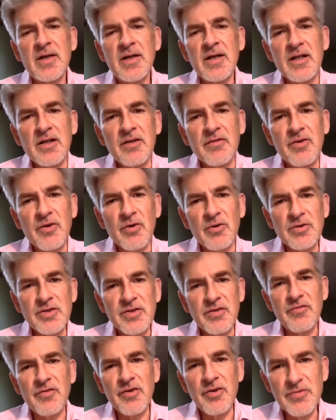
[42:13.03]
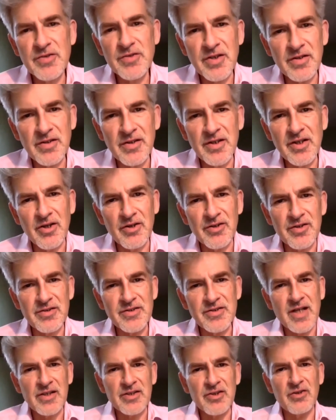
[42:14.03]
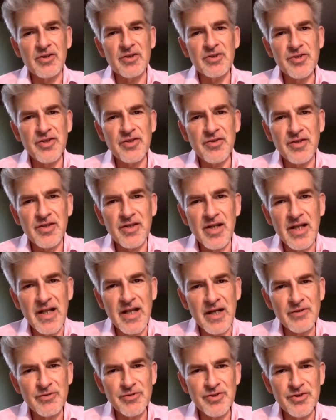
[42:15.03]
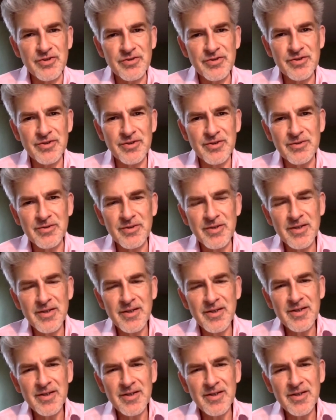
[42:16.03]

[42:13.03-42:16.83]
And of course, if you've suddenly got a technology that allows you to